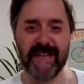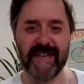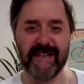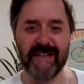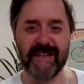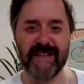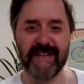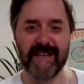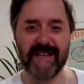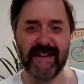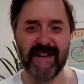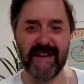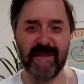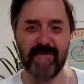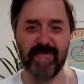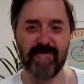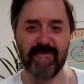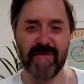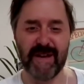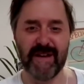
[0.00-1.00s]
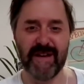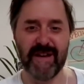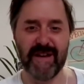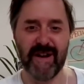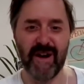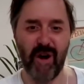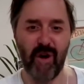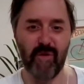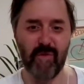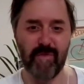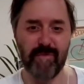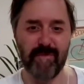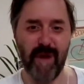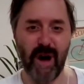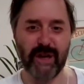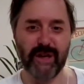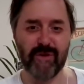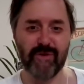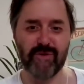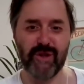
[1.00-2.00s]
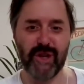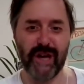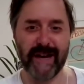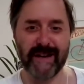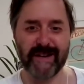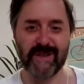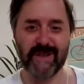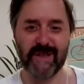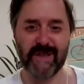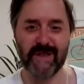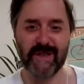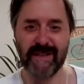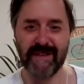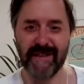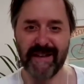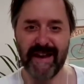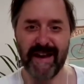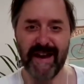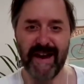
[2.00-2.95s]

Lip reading: He did the old Michael Jackson